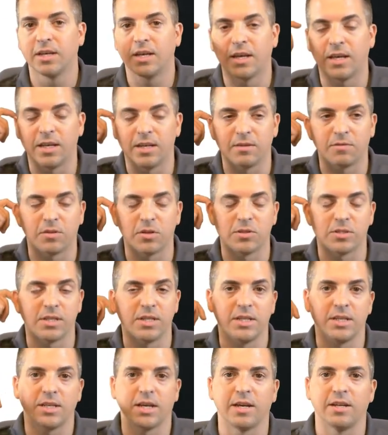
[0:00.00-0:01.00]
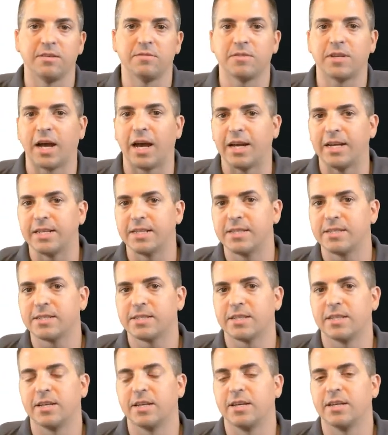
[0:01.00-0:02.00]
And if there's any kind of guidance
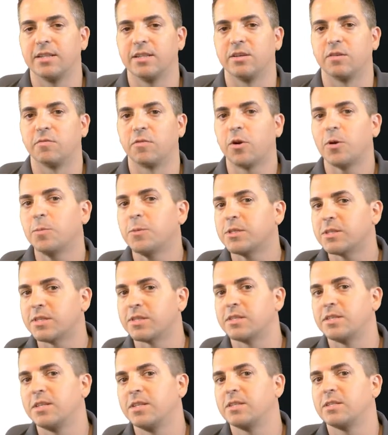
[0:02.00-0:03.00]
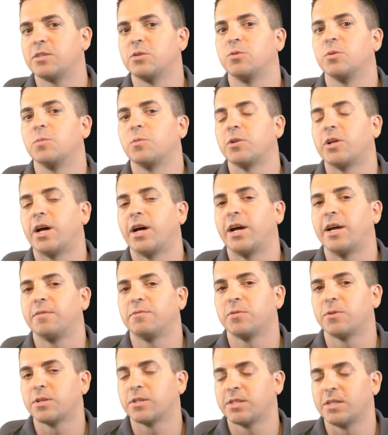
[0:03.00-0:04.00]
that the pharmacist needs to apply,
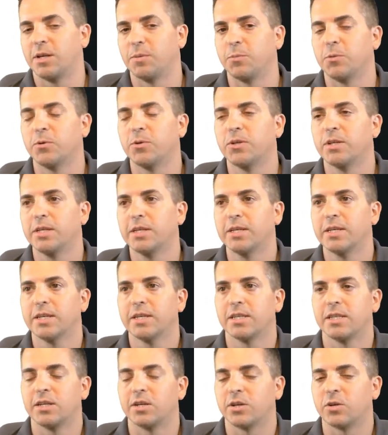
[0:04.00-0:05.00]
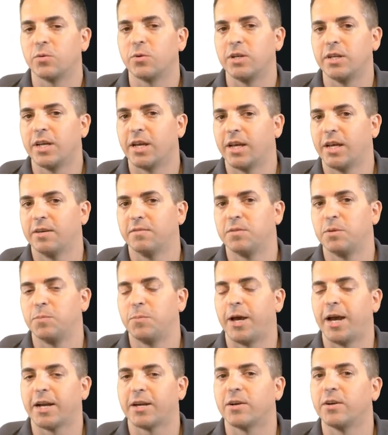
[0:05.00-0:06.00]
for example, they're going to have the
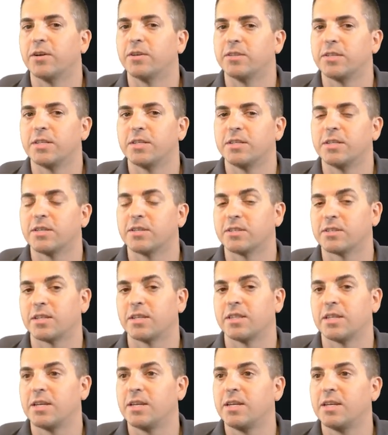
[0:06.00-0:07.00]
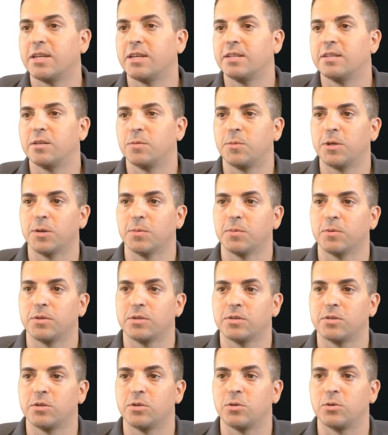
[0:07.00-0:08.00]
background details that they need to be able
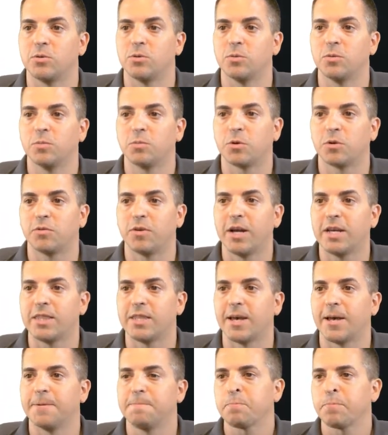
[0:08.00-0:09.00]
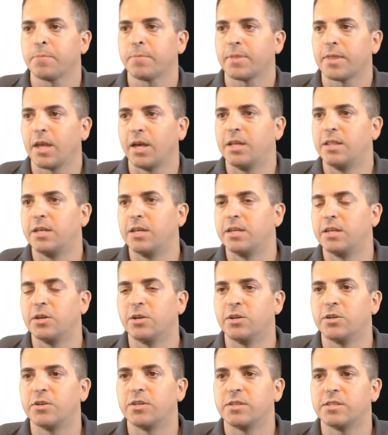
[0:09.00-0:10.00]
to provide that. And then here
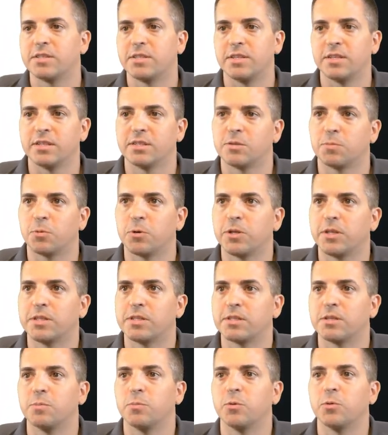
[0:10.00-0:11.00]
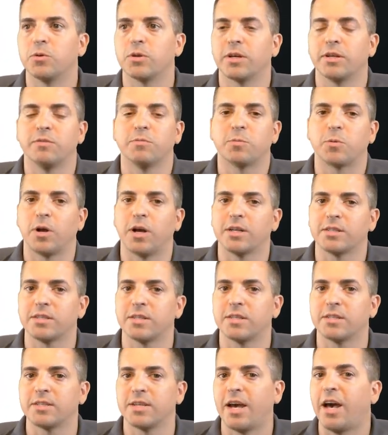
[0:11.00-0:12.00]
you can see it's a pretty simple kind of
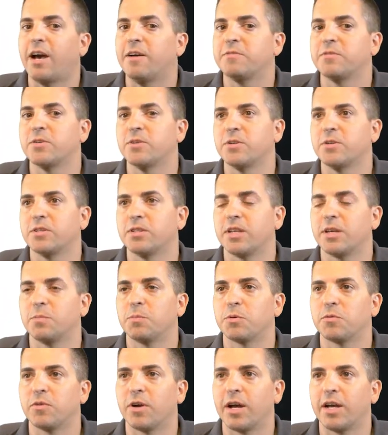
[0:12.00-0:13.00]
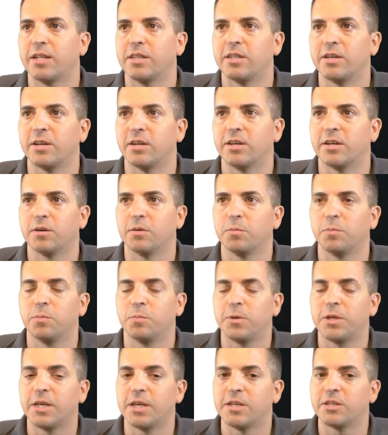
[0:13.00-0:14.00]
process after they provide their
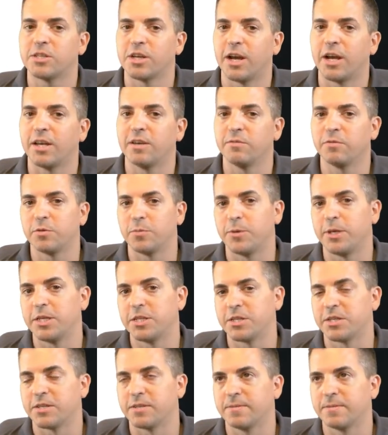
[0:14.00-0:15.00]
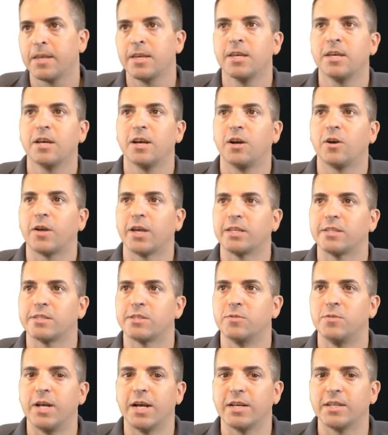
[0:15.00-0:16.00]
PHI information. Okay, so
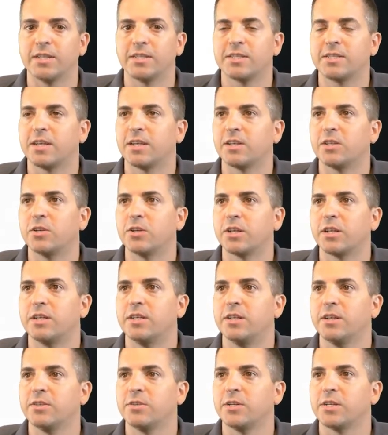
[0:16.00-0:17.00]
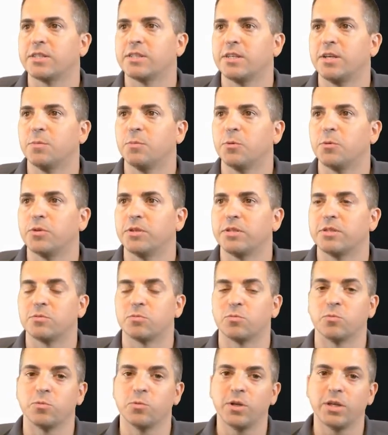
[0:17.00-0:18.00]
now let's take a look at another example that's
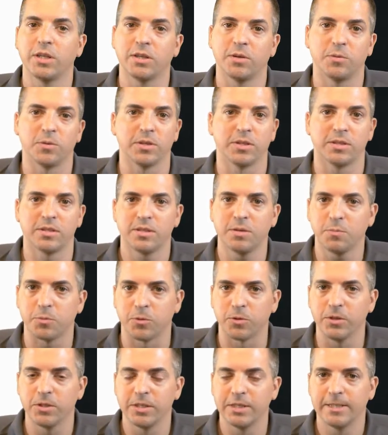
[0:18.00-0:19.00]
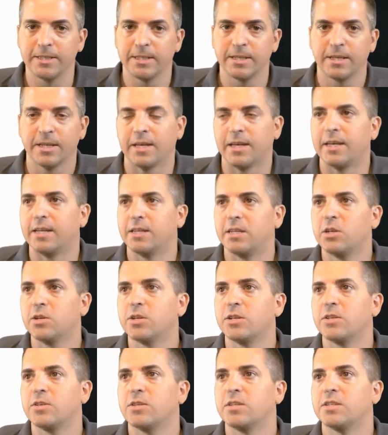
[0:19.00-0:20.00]
really, really simple. And here
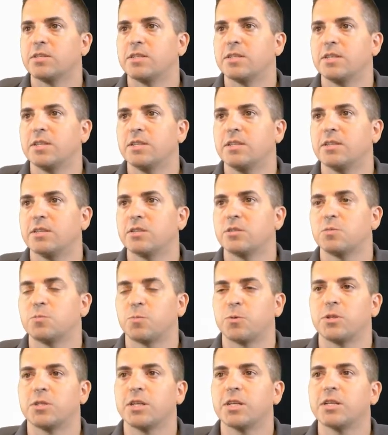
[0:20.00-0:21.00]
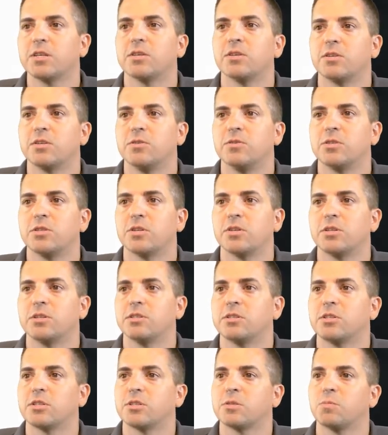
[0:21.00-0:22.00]
you can see this particular user is
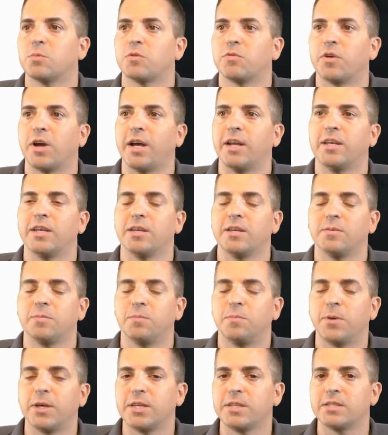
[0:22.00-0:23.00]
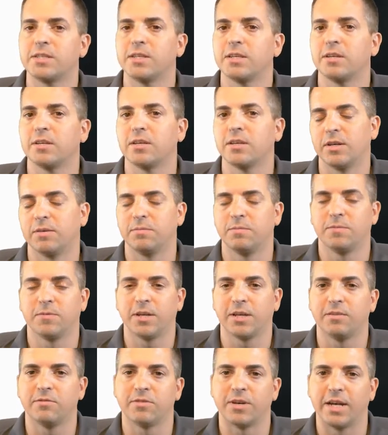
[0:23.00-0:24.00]
just providing basic
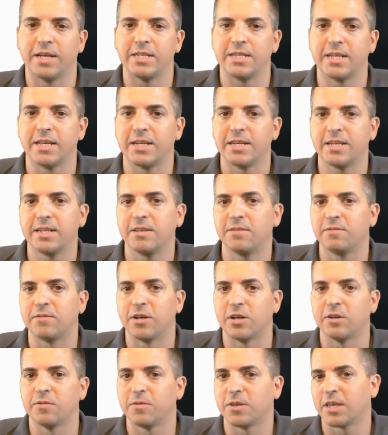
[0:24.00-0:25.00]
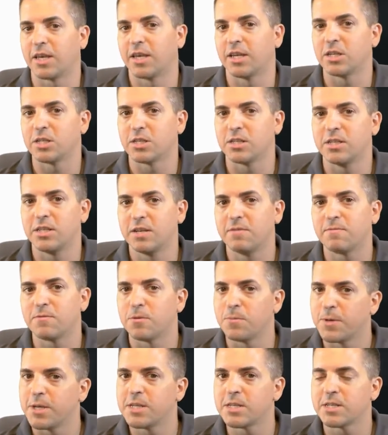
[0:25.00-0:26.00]
kind of identity verification
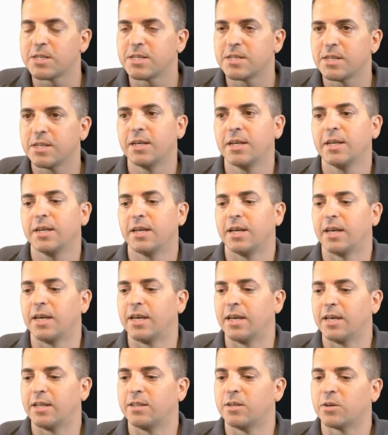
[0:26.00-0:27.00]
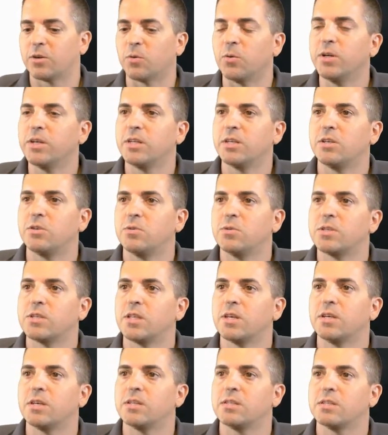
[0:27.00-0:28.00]
information. And they're going to use
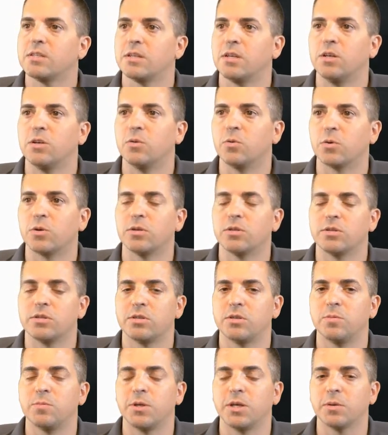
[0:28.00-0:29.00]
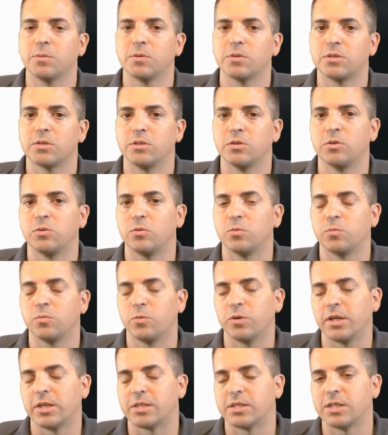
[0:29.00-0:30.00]
this in order to be able to
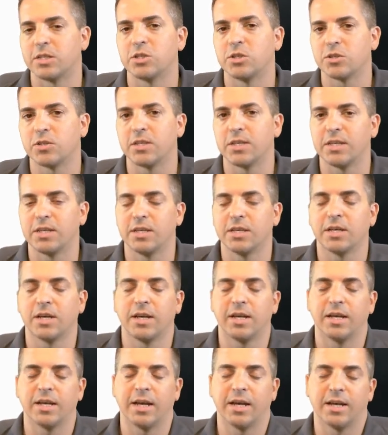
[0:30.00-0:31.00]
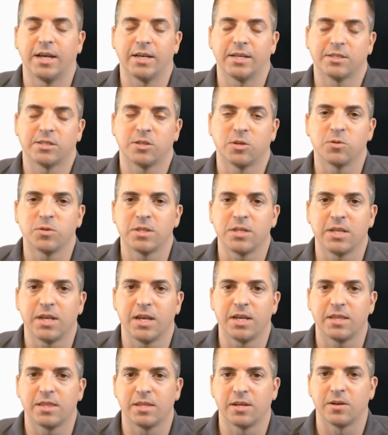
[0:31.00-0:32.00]
essentially
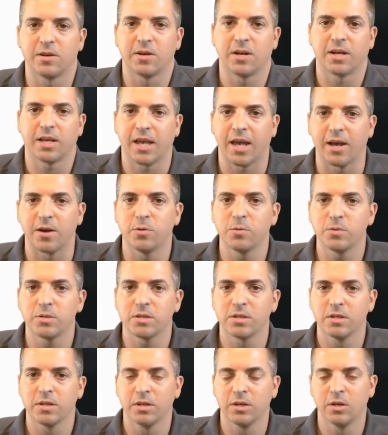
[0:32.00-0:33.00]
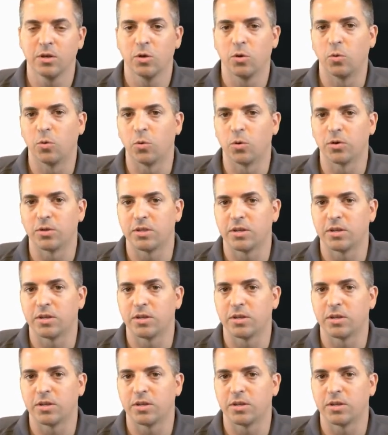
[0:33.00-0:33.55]
associate their account or their